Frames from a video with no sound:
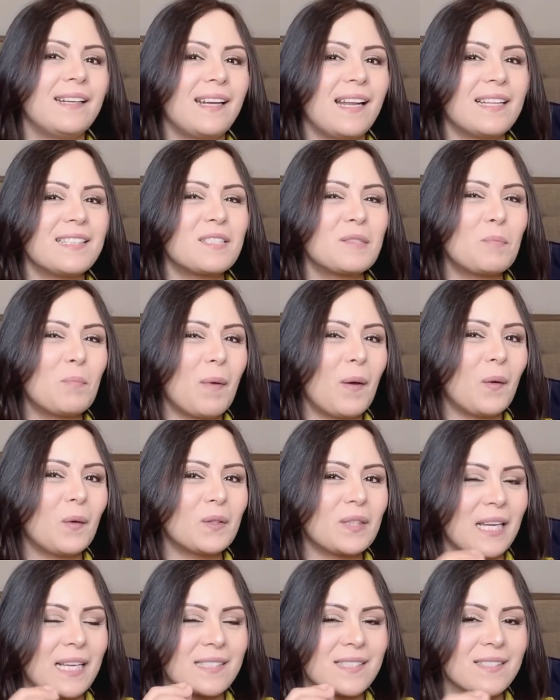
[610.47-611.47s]
it
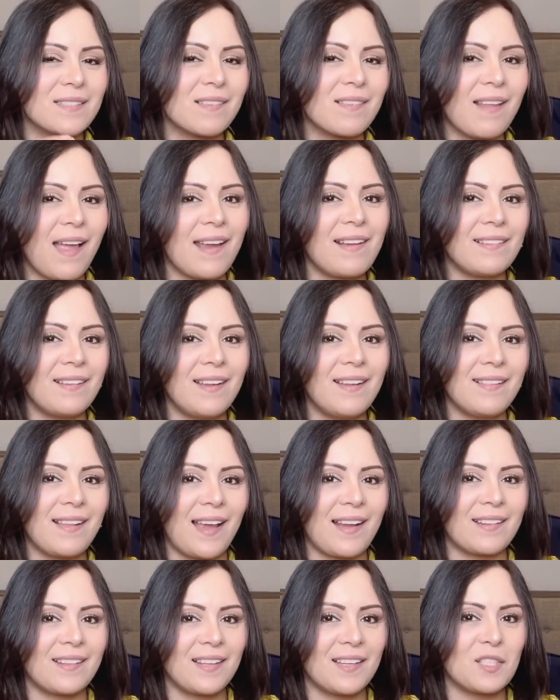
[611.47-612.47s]
smelled slightly
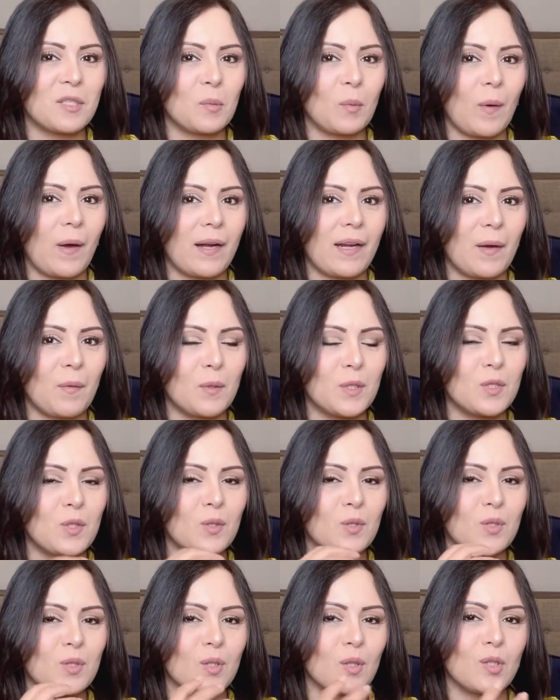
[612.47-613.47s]
like this one. It was
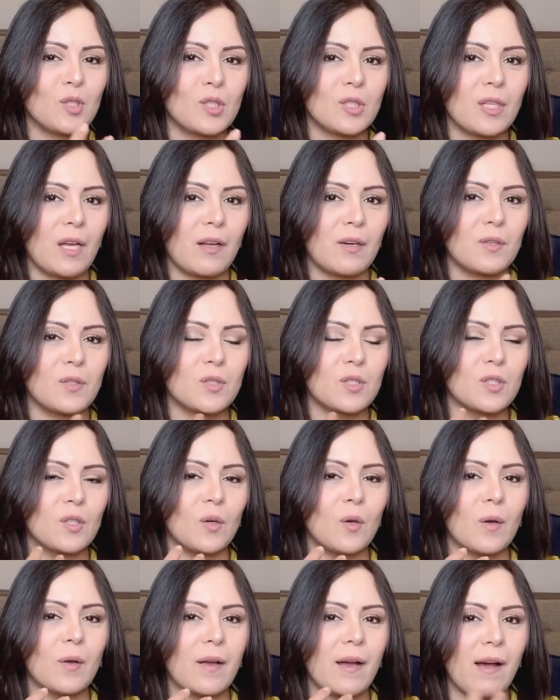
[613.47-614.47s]
just so subtle,
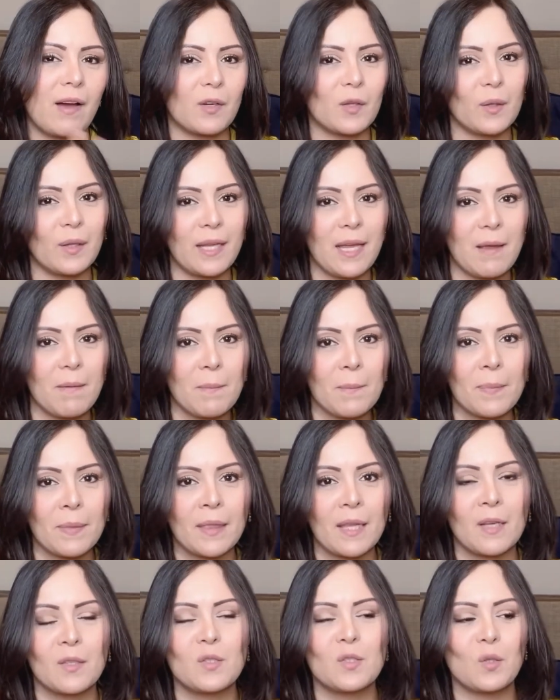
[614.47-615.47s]
so cuddly,
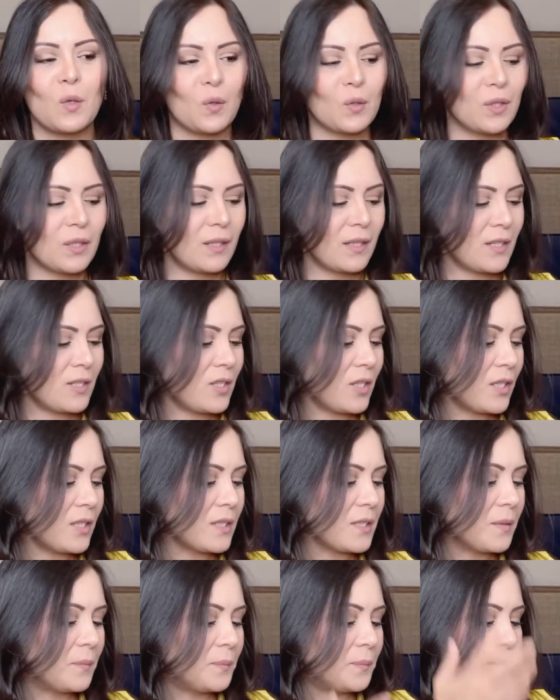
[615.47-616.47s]
so
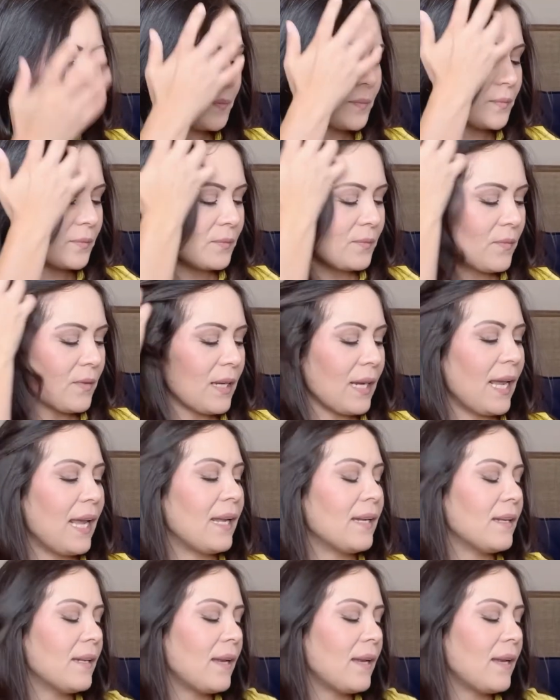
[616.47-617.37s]
delicious, and